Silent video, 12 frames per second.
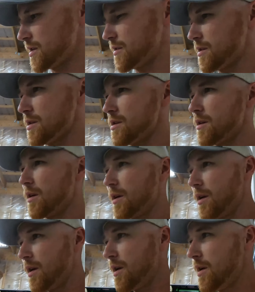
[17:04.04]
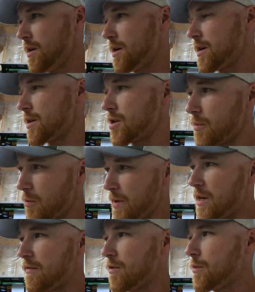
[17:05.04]
the Uh, turbo
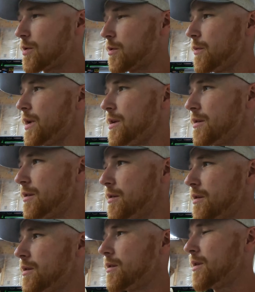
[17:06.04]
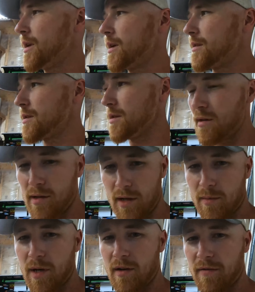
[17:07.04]
manifold, which we're waiting on, and the intake
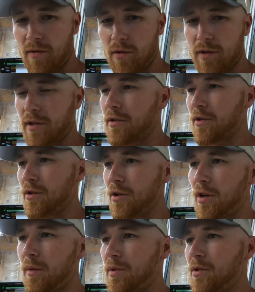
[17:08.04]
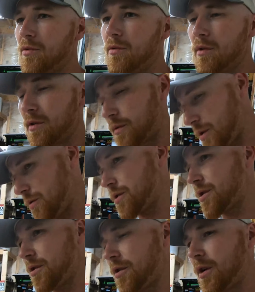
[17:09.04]
manifold, and they're going to hook it up to the tuner's
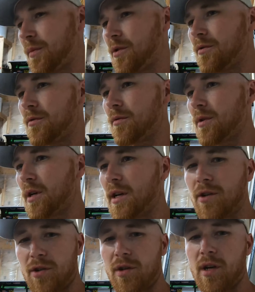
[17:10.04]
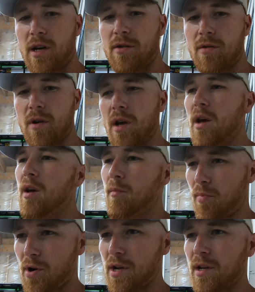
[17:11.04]
going to hook it up to an engine dyno,
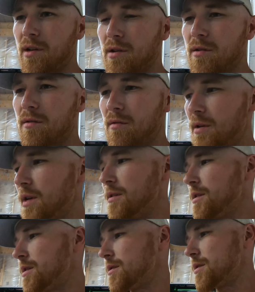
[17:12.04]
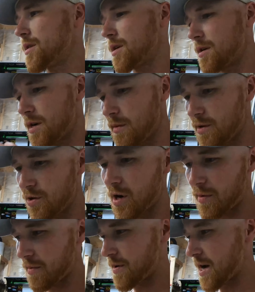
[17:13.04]
break it in, and then uh, I'll be
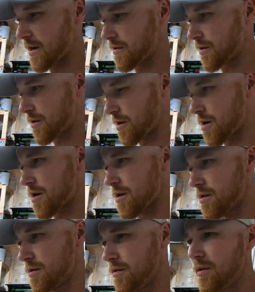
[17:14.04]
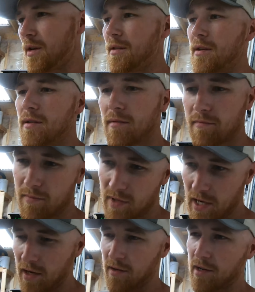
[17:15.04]
dropping it back in the car, and then
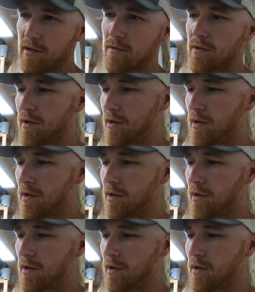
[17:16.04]
take it down